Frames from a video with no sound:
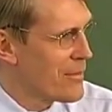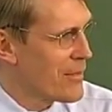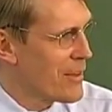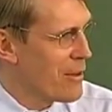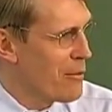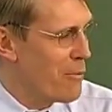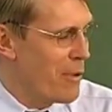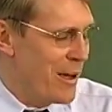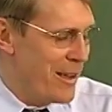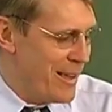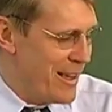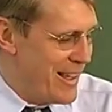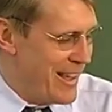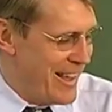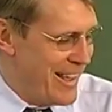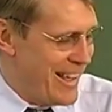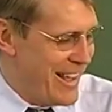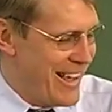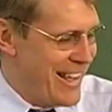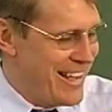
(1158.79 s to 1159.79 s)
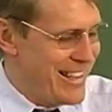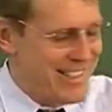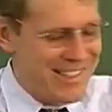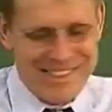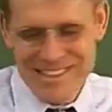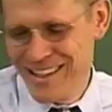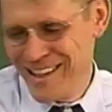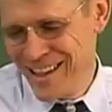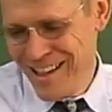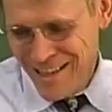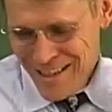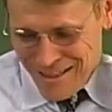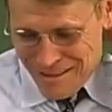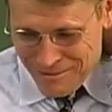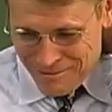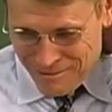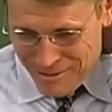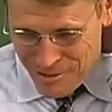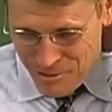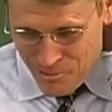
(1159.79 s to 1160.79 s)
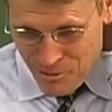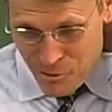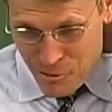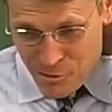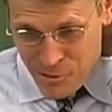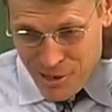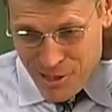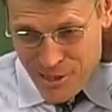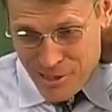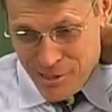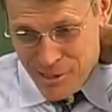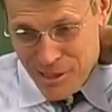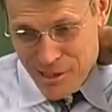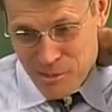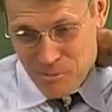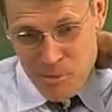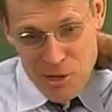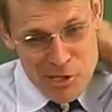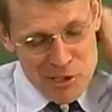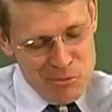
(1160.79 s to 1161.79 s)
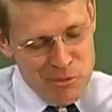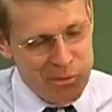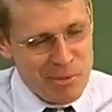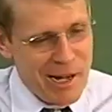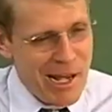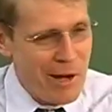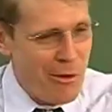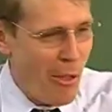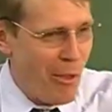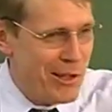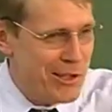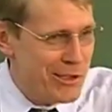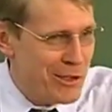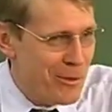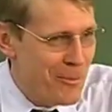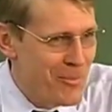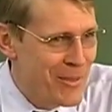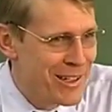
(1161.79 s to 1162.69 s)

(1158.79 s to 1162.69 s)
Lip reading: Well, I suppose that's possible, but I don't think so.